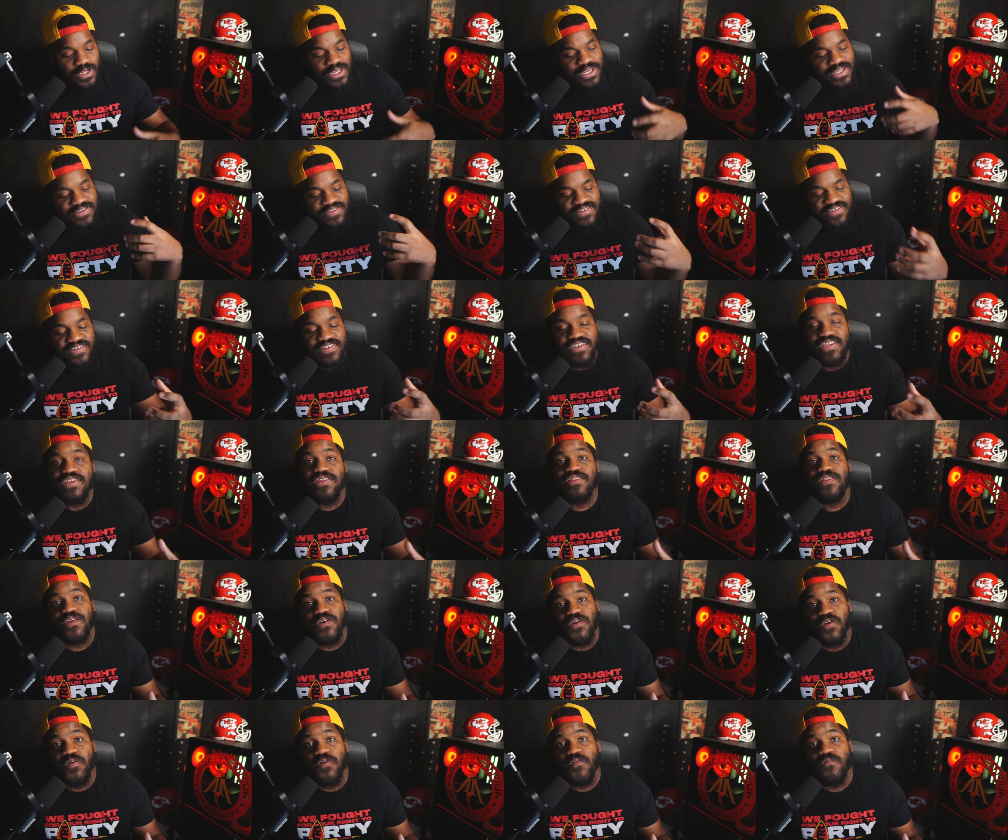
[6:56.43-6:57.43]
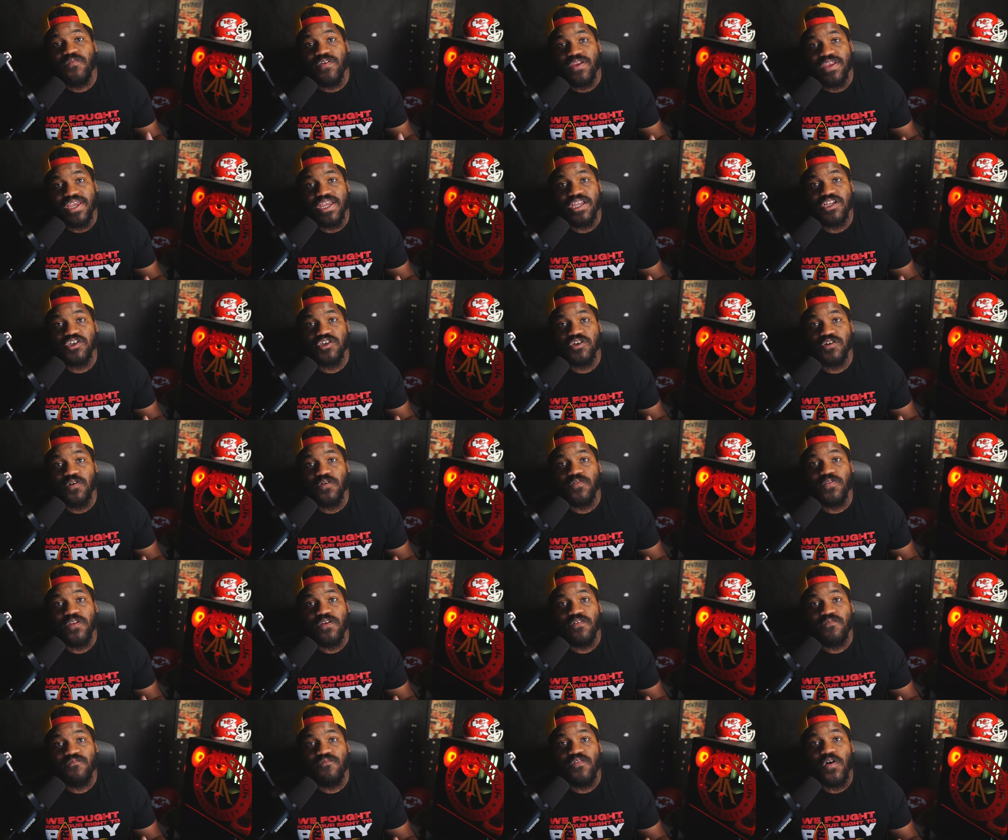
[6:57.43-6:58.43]
see the notification on their
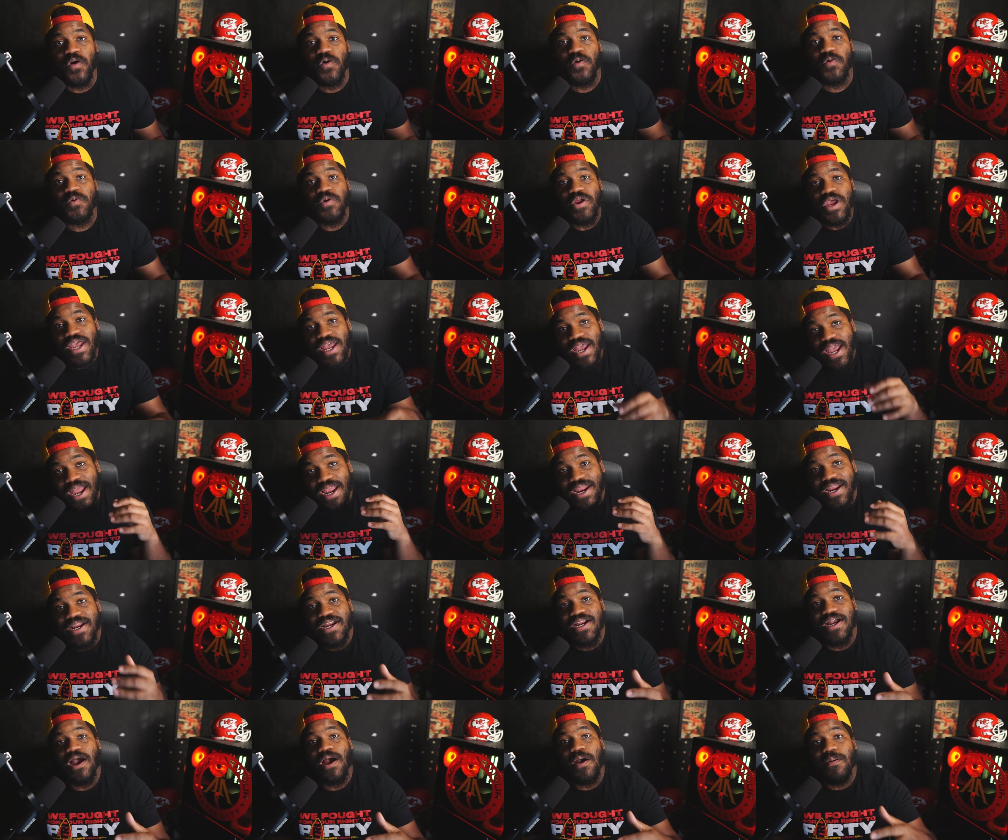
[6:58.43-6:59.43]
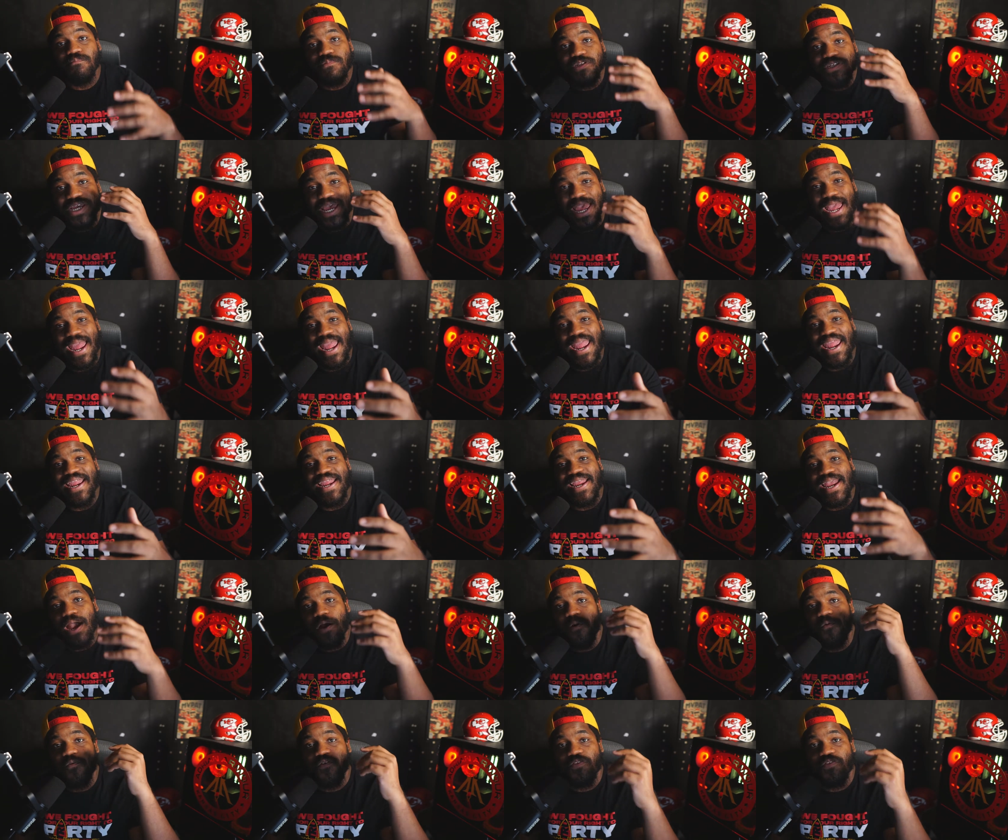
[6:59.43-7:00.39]
phone and come to hang out with